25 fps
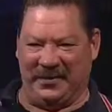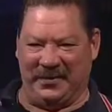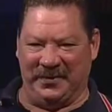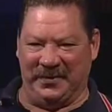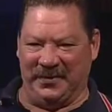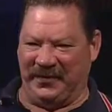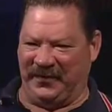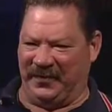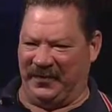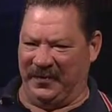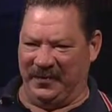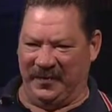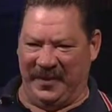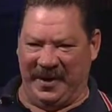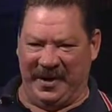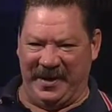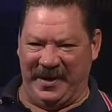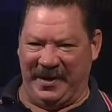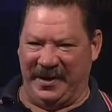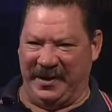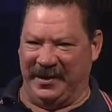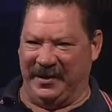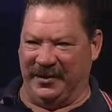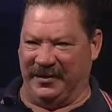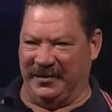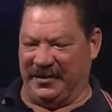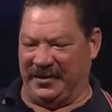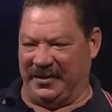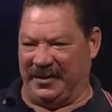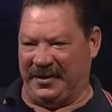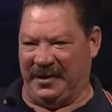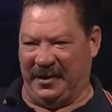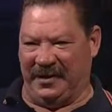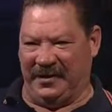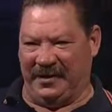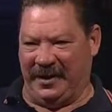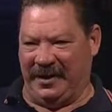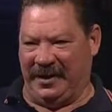into schools for many years,
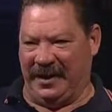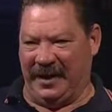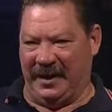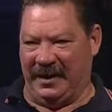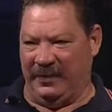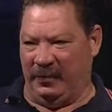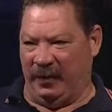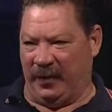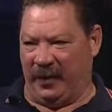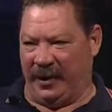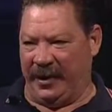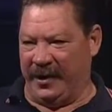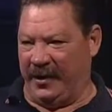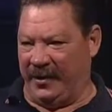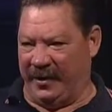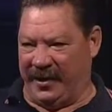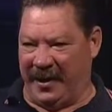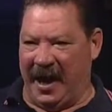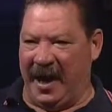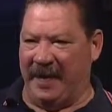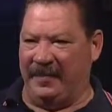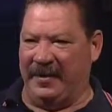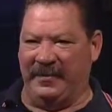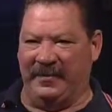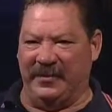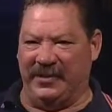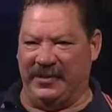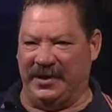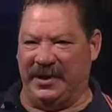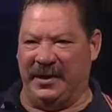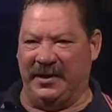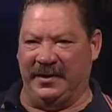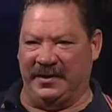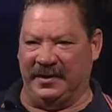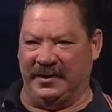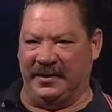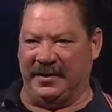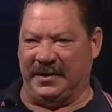talking, uh, working on copy
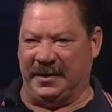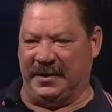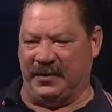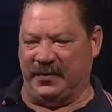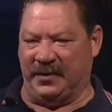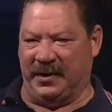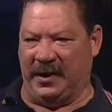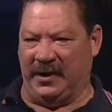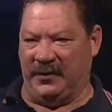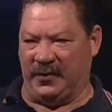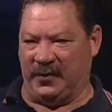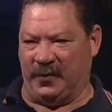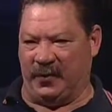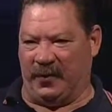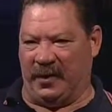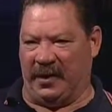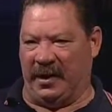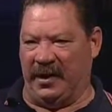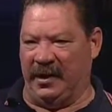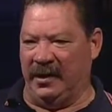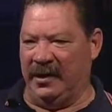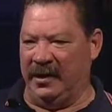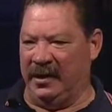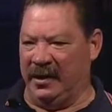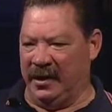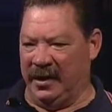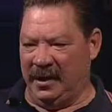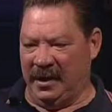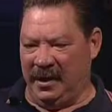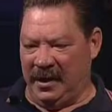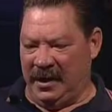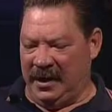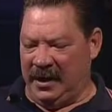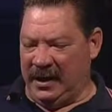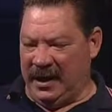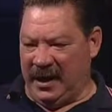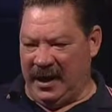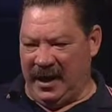machines and such when I was working,
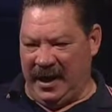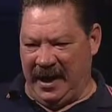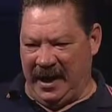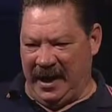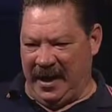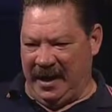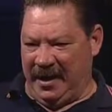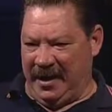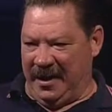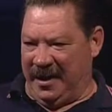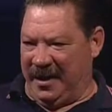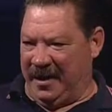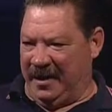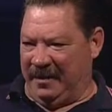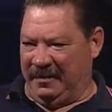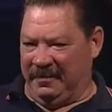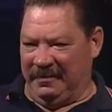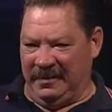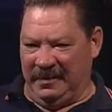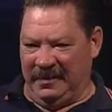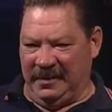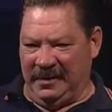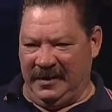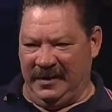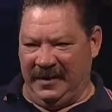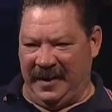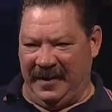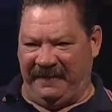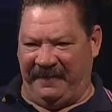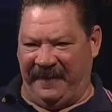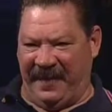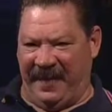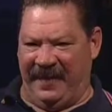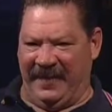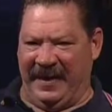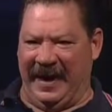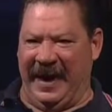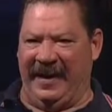and uh, they
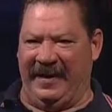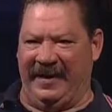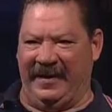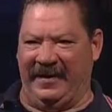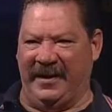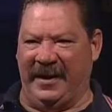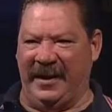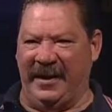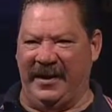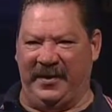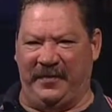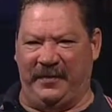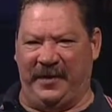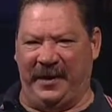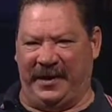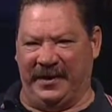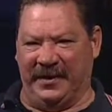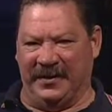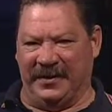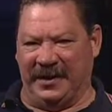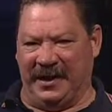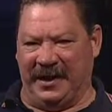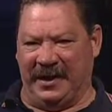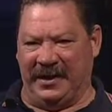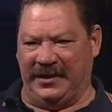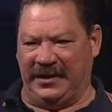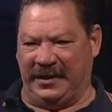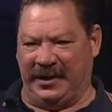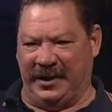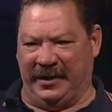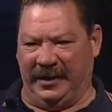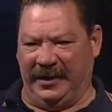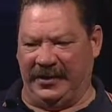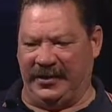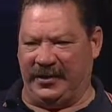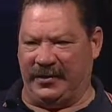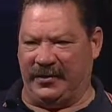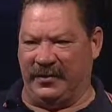found out at Heath because uh,
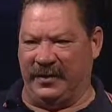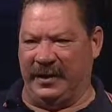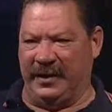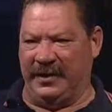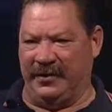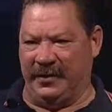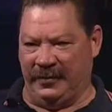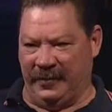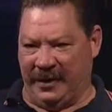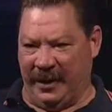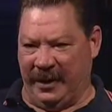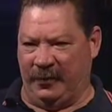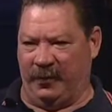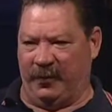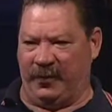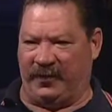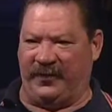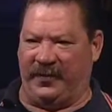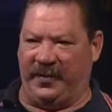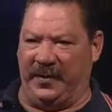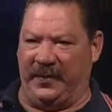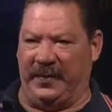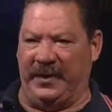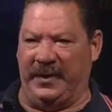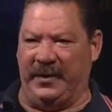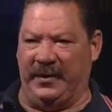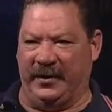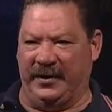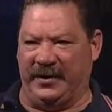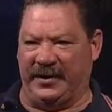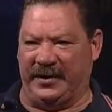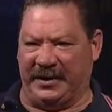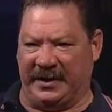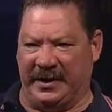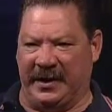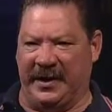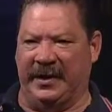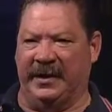Shelley Street, who now works for the Paducah
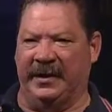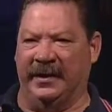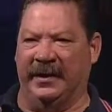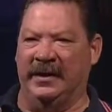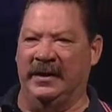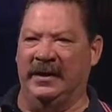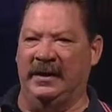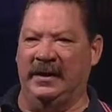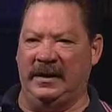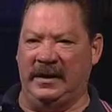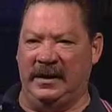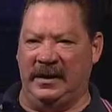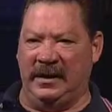Sun,